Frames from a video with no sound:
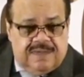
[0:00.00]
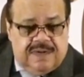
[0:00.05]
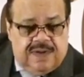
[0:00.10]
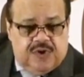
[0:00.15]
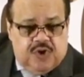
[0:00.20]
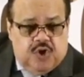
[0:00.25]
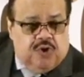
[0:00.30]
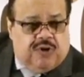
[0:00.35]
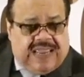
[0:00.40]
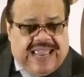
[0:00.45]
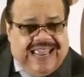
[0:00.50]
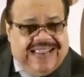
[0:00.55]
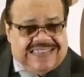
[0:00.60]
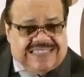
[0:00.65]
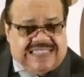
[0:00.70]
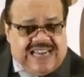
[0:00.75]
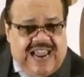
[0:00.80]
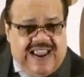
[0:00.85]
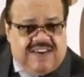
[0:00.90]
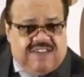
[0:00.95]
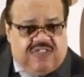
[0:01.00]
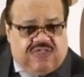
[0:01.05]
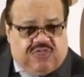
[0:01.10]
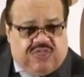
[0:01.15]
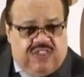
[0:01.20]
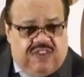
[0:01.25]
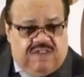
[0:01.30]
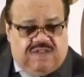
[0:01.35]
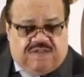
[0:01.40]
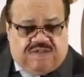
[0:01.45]
you can't take
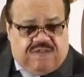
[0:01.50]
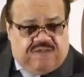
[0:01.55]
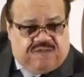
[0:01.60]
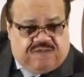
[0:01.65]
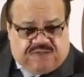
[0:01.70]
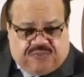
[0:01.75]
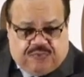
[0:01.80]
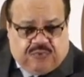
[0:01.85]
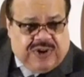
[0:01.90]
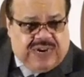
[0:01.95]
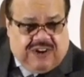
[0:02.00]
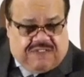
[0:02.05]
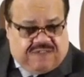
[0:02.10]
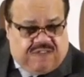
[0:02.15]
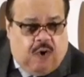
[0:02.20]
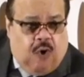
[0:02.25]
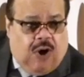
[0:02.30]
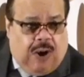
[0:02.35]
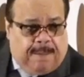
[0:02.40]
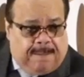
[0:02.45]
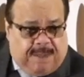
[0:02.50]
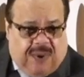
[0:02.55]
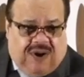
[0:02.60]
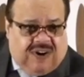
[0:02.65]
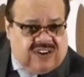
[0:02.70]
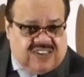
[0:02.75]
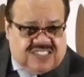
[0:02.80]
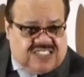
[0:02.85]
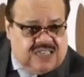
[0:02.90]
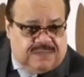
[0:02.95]
three or four
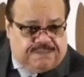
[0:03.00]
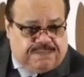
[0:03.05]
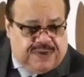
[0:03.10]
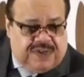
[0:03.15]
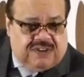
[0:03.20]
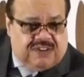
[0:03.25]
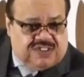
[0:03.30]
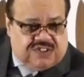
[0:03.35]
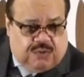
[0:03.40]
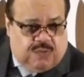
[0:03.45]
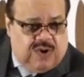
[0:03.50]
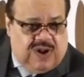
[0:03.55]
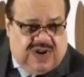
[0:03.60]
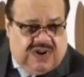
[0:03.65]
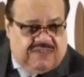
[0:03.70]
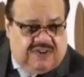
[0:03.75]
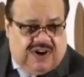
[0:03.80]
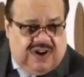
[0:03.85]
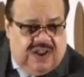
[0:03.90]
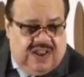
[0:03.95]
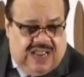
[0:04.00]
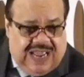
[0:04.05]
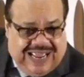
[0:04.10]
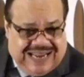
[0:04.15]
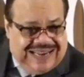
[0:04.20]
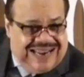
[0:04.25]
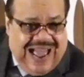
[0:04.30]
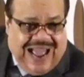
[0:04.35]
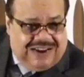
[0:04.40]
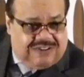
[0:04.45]
Percocet pills or whatever
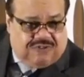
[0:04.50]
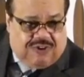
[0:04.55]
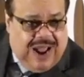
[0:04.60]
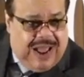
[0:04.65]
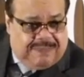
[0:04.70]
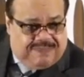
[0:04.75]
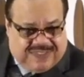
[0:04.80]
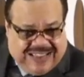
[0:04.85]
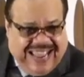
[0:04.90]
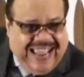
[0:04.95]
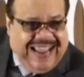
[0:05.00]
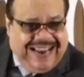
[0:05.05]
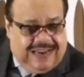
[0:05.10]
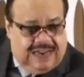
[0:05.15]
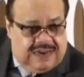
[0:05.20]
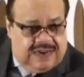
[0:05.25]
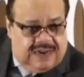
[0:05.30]
and not drop dead.